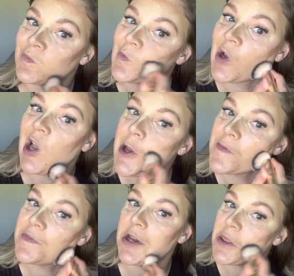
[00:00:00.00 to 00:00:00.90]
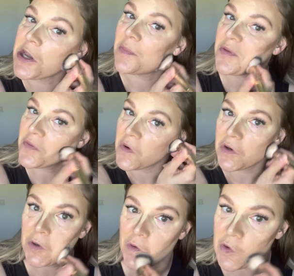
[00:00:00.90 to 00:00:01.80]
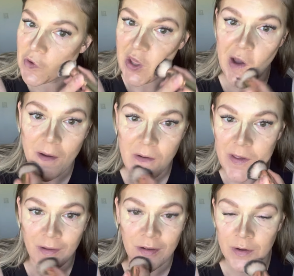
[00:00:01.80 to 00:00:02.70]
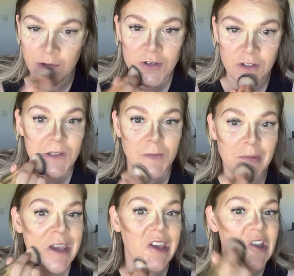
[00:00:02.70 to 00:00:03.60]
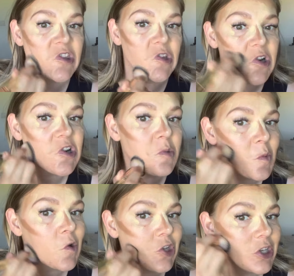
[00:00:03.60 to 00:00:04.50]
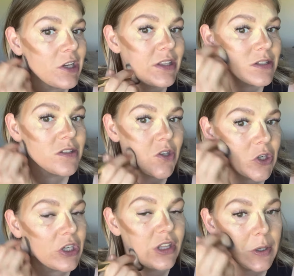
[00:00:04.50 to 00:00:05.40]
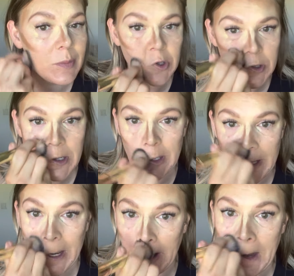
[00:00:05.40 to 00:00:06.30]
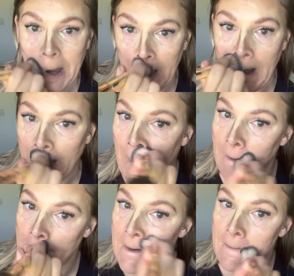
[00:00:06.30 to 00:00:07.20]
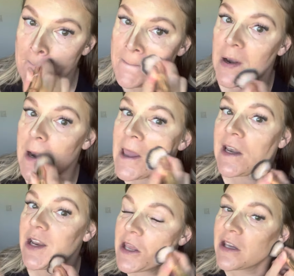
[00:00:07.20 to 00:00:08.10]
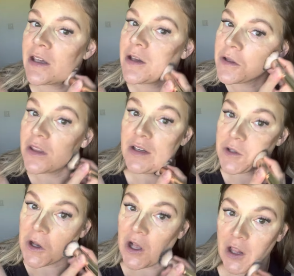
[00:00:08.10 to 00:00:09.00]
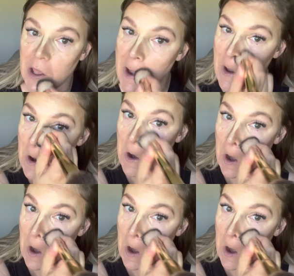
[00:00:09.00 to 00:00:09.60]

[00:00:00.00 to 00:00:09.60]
I have done that before, don't do that. Just making circular motions here, blending this all out.